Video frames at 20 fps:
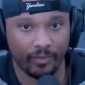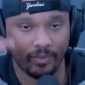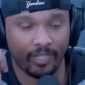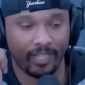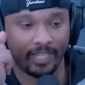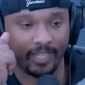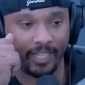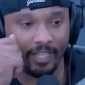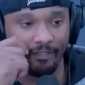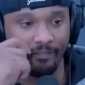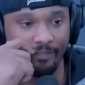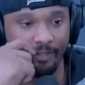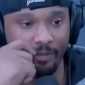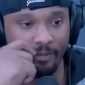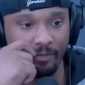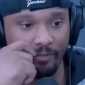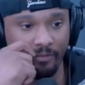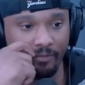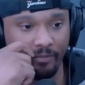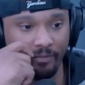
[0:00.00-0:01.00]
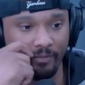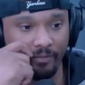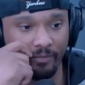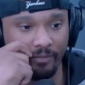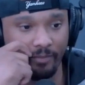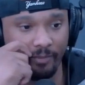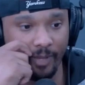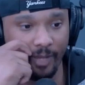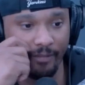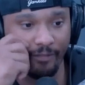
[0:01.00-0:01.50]
Like, if
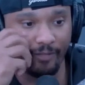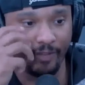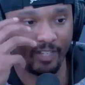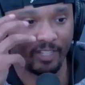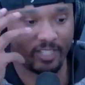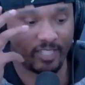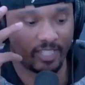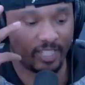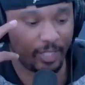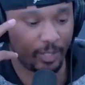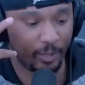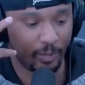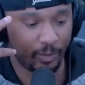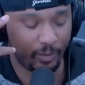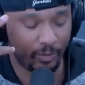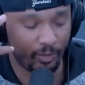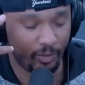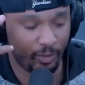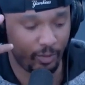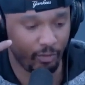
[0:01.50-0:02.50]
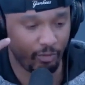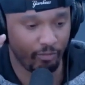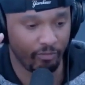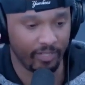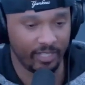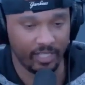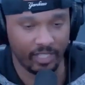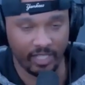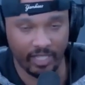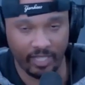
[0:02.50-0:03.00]
you're still
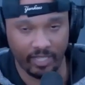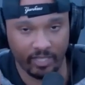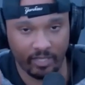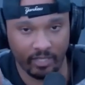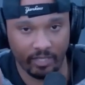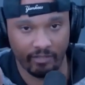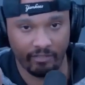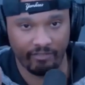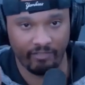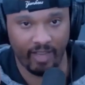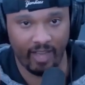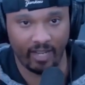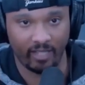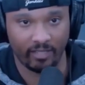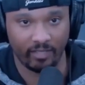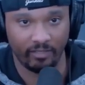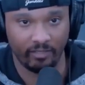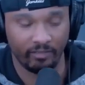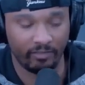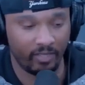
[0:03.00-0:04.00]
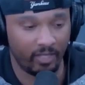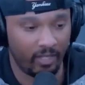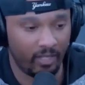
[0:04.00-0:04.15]
cringing to the fact of